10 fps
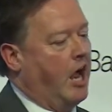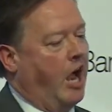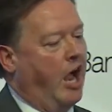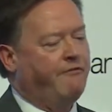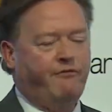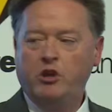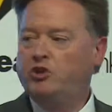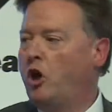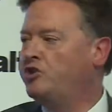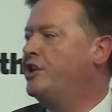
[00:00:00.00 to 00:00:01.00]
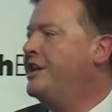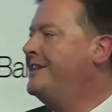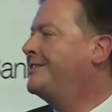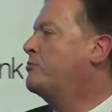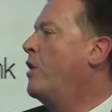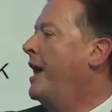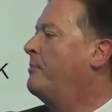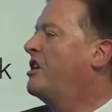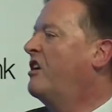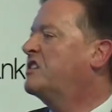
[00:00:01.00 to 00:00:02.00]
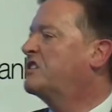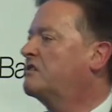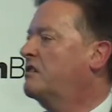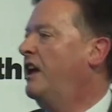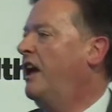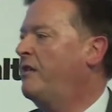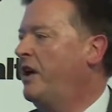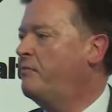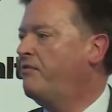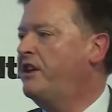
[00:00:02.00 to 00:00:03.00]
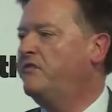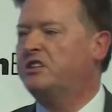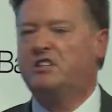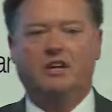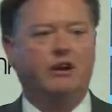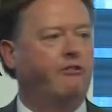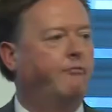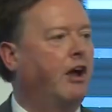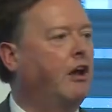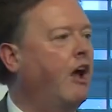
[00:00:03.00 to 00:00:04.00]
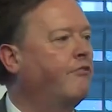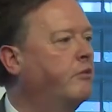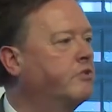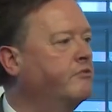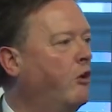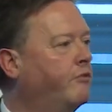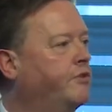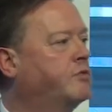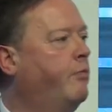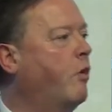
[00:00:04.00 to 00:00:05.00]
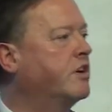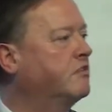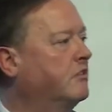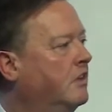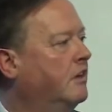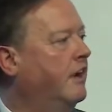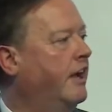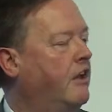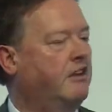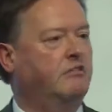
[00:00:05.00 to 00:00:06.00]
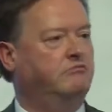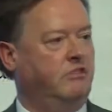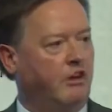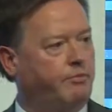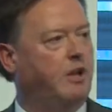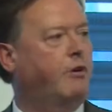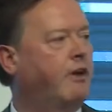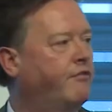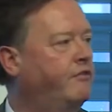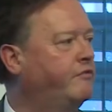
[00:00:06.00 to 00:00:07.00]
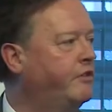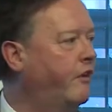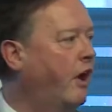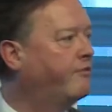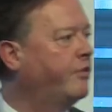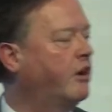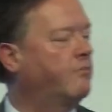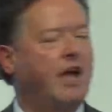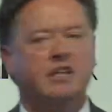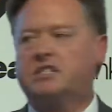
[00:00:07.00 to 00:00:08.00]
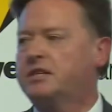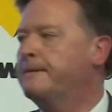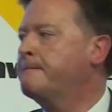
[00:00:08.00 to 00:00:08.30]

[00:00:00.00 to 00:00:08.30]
I have a few dodgy needs as well, because in a previous era of my life, I was involved in sport, and like a lot of people around 55 or thereabouts,